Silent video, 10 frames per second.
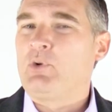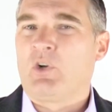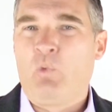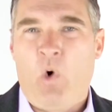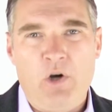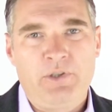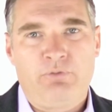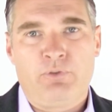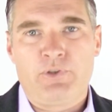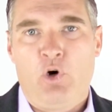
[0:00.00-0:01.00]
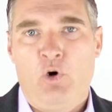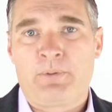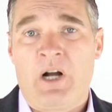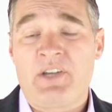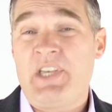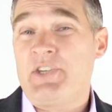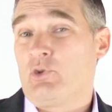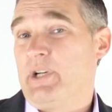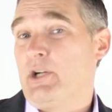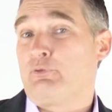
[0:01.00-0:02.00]
I'm going to walk you through the whole
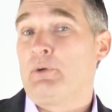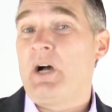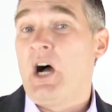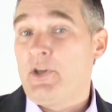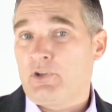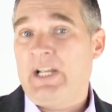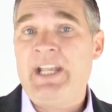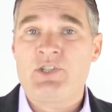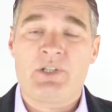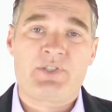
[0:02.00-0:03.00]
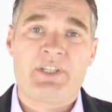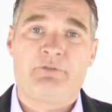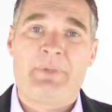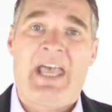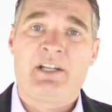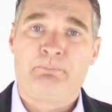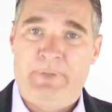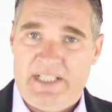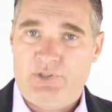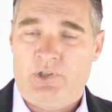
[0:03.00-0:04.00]
process. You'll hear from other agents that have had a
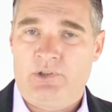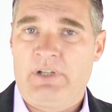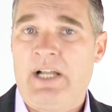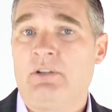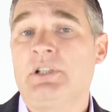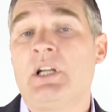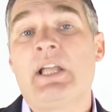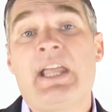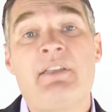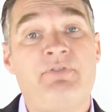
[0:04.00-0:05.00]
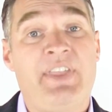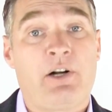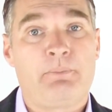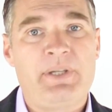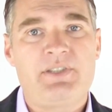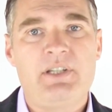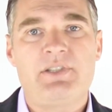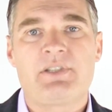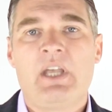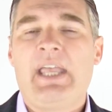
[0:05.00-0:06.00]
big turnaround in their
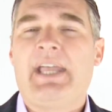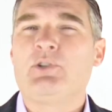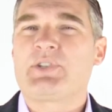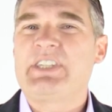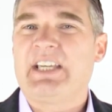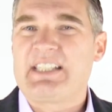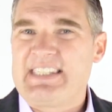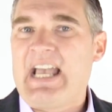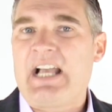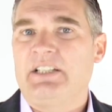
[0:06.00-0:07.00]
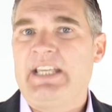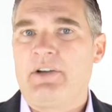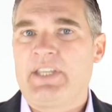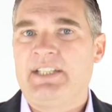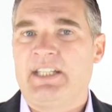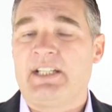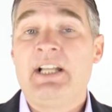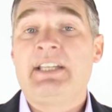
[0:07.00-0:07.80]
business, and you'll see exactly how they did